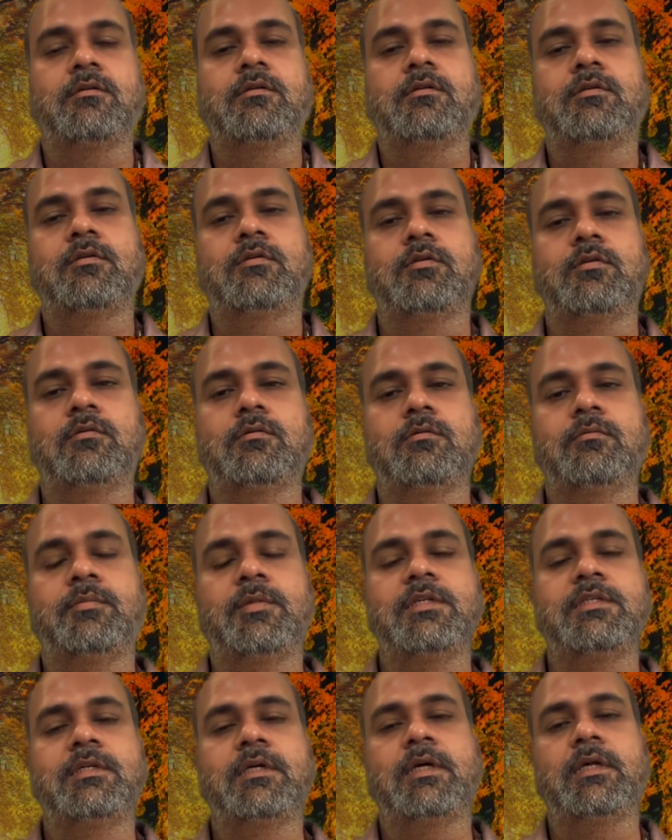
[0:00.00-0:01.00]
So
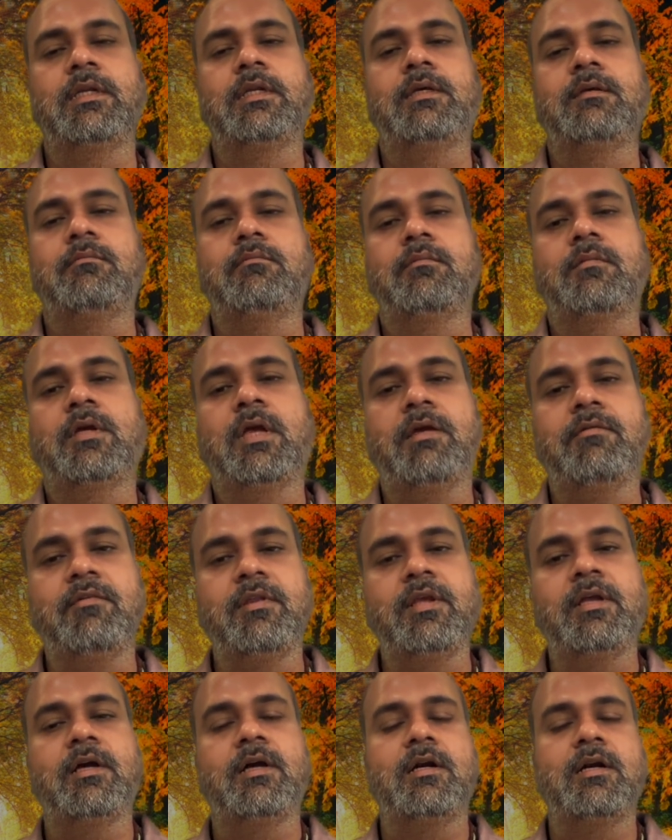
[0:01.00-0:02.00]
basically, every
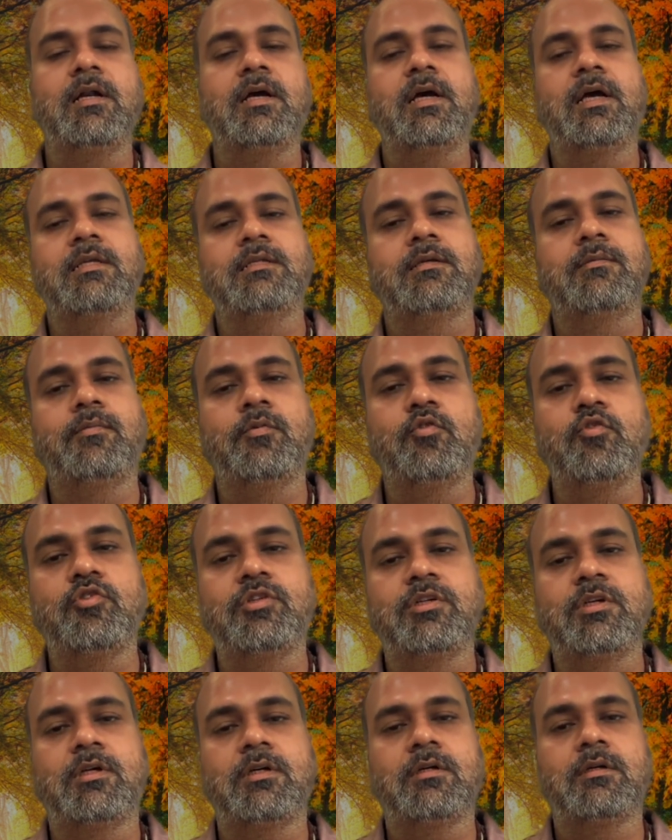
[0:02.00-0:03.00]
Karna has a
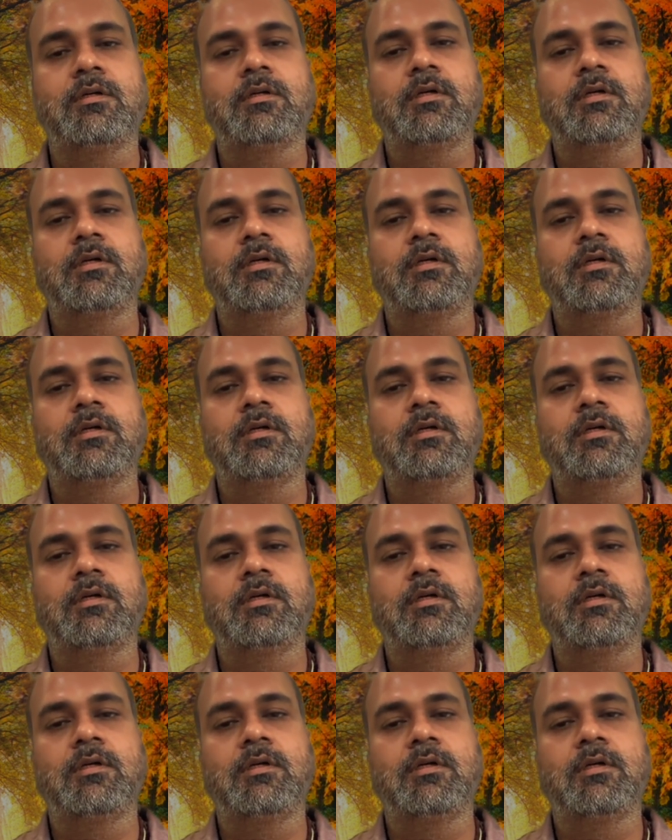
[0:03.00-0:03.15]
posture.